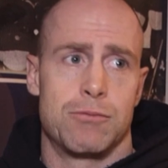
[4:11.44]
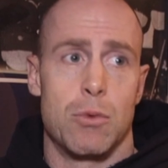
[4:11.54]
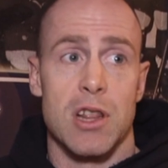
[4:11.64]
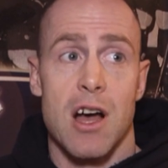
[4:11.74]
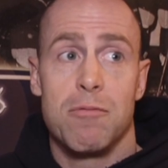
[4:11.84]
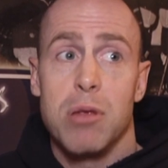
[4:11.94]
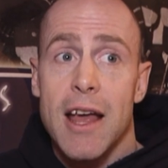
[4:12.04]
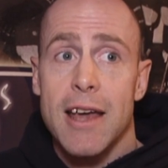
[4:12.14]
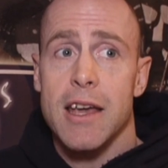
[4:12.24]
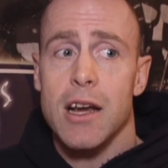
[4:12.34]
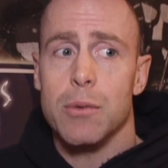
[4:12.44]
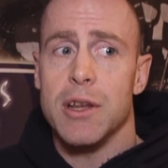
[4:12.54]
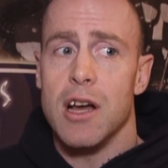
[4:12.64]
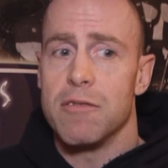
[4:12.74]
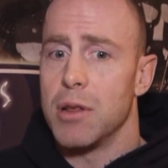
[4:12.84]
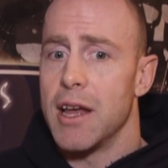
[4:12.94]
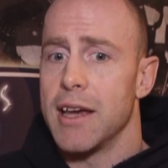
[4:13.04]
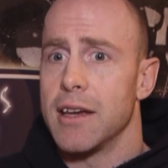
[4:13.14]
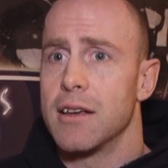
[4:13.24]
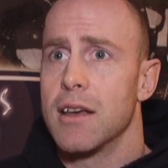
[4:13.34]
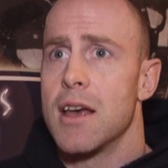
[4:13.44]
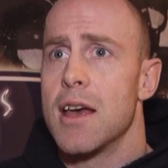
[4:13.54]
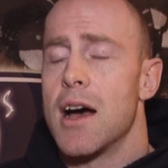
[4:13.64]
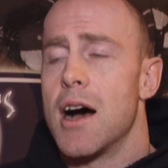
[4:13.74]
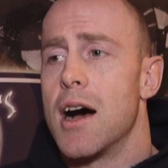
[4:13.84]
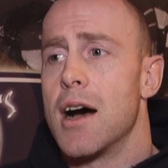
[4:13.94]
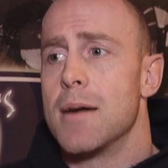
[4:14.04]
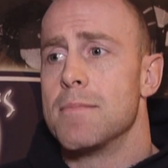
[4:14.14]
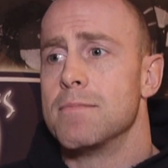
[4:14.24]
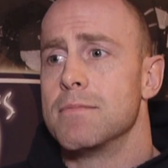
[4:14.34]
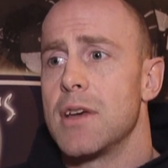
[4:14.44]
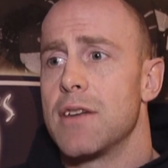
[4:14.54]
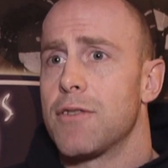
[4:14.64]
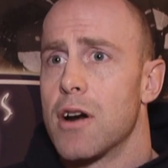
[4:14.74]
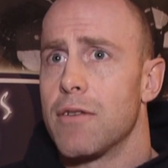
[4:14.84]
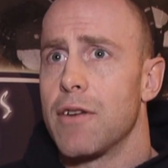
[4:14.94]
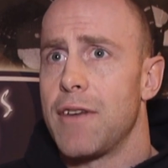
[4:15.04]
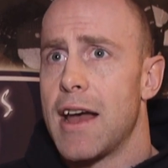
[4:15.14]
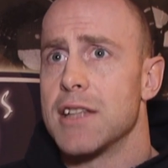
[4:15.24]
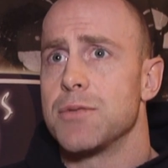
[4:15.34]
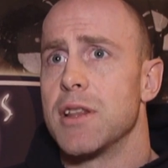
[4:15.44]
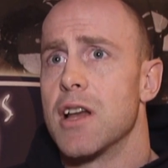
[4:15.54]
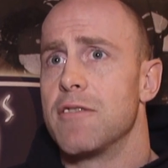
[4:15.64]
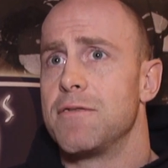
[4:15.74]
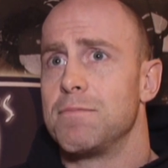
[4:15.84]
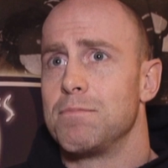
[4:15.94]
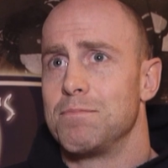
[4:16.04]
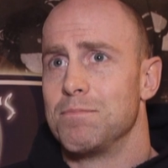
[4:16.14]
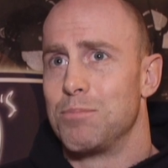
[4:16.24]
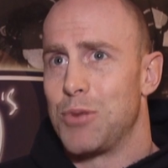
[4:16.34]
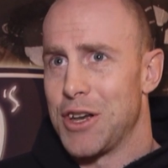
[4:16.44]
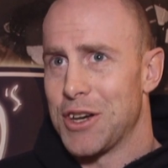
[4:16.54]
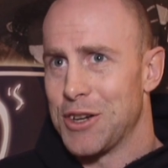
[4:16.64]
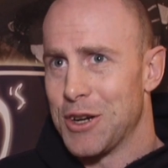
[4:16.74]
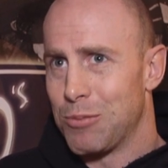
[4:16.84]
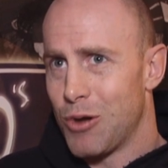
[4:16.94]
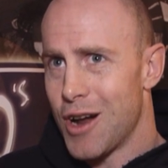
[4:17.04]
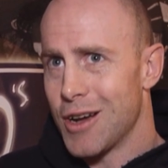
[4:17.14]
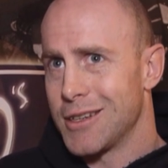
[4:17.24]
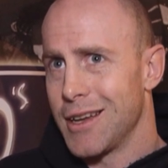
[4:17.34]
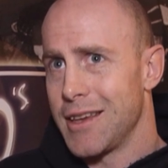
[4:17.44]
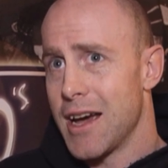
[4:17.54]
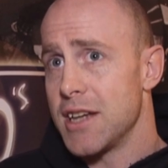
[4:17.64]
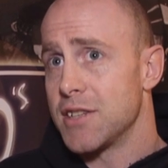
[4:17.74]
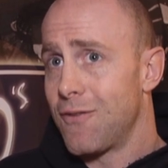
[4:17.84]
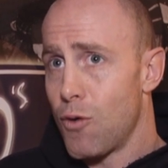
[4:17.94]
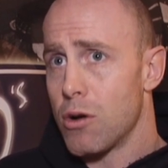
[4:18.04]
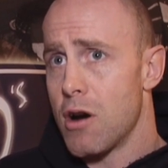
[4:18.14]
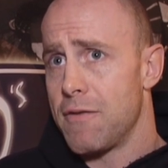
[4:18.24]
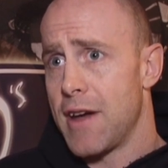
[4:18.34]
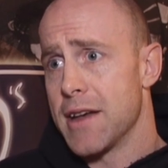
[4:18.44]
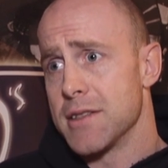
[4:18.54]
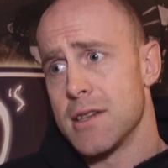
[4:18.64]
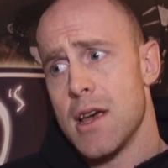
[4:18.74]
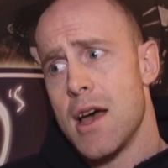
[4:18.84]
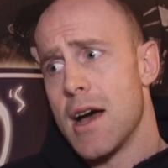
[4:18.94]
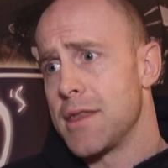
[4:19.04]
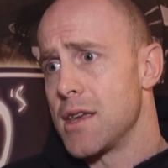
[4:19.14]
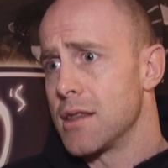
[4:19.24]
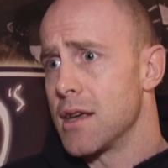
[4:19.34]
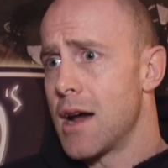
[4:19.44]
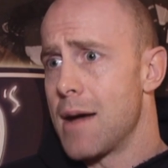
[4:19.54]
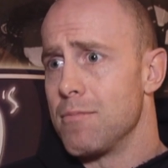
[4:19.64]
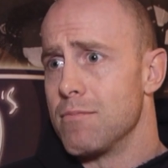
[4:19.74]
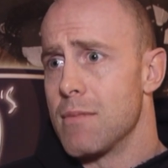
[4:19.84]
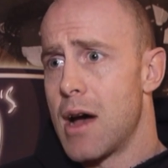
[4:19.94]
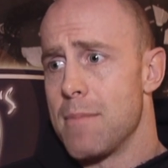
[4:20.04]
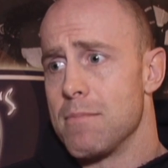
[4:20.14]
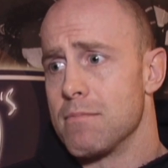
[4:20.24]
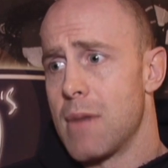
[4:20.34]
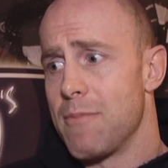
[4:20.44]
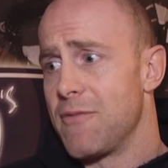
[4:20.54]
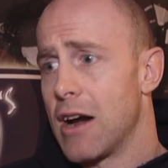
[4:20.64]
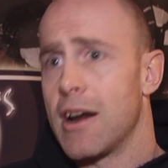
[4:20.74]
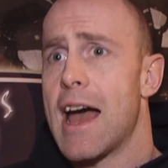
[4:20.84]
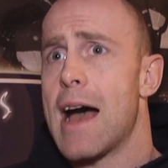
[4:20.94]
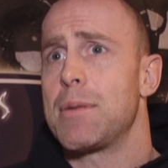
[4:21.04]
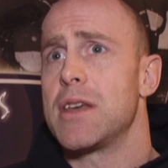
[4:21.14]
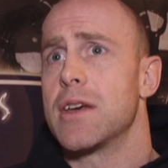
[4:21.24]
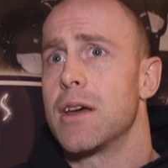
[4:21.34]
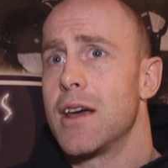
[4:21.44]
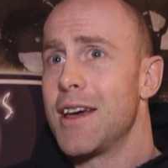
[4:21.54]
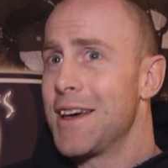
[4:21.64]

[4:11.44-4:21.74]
we love playing here. We love playing in front of our fans. We love putting a good product on the ice for our fans. I think that I'm very happy that